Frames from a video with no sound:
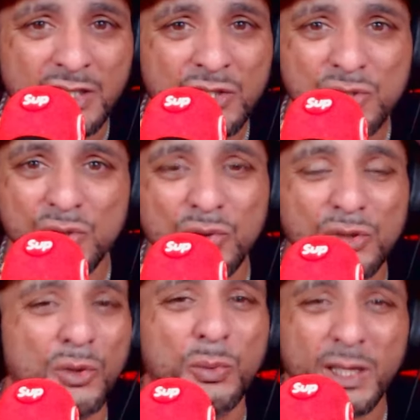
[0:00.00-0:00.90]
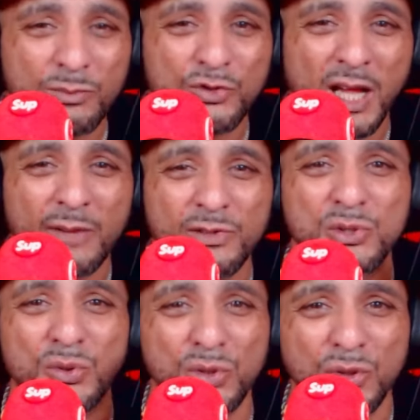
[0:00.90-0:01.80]
so you can know what I'm driving,
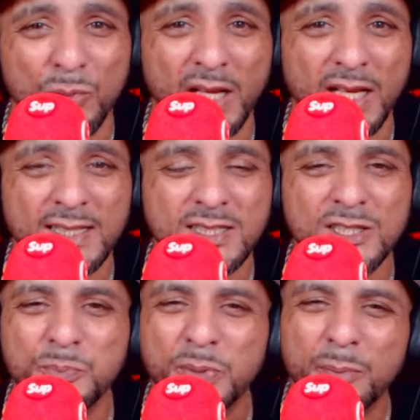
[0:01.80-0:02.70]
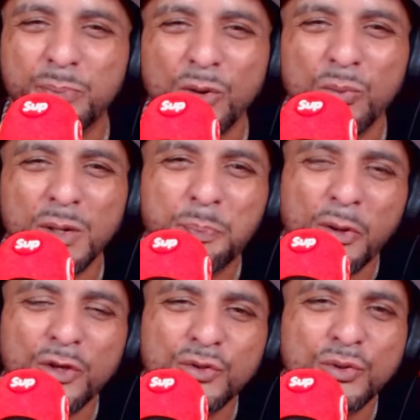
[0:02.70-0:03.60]
so you can know my license plate? Bro, what
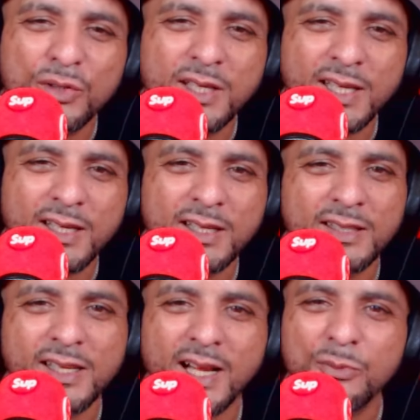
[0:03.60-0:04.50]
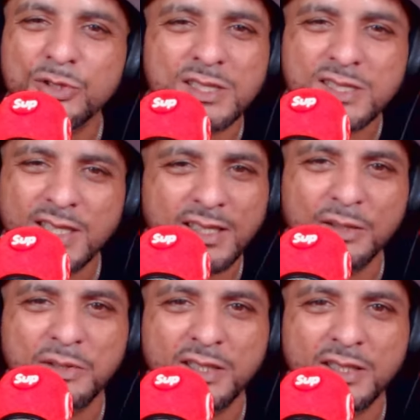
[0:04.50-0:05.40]
part you don't get that I was a
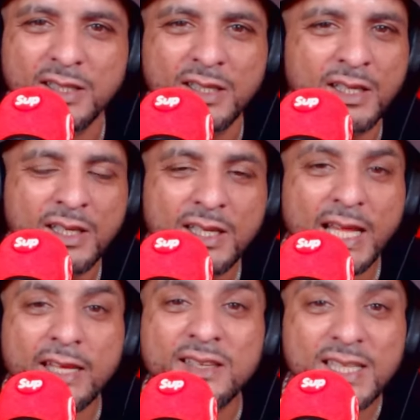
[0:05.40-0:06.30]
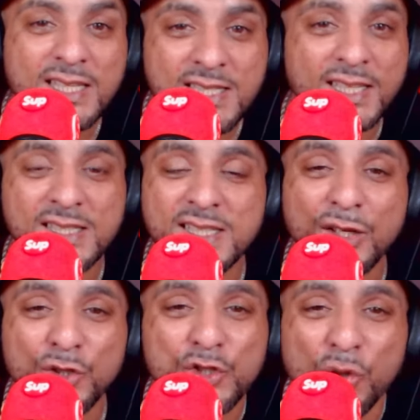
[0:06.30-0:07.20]
stick-up kid? Like, these niggas that
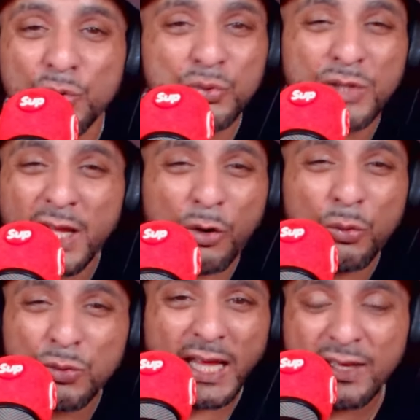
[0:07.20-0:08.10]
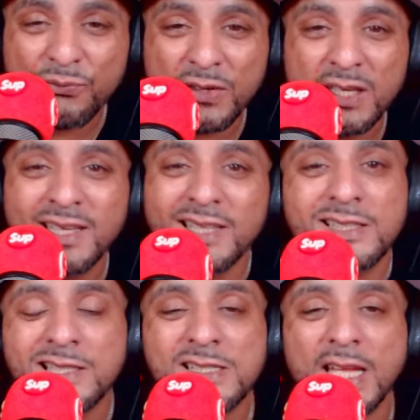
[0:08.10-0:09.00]
could show you their whole life, it's
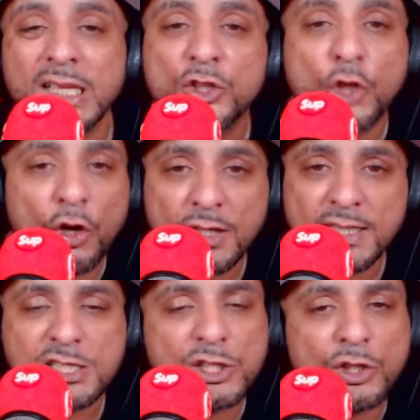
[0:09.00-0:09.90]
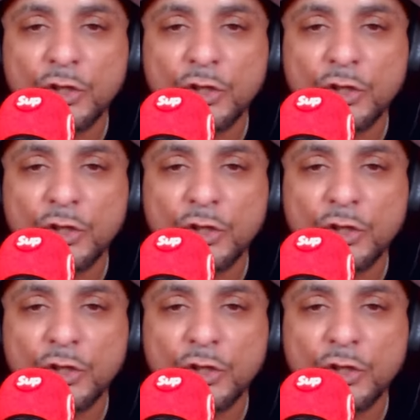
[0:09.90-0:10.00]
because they derelicts.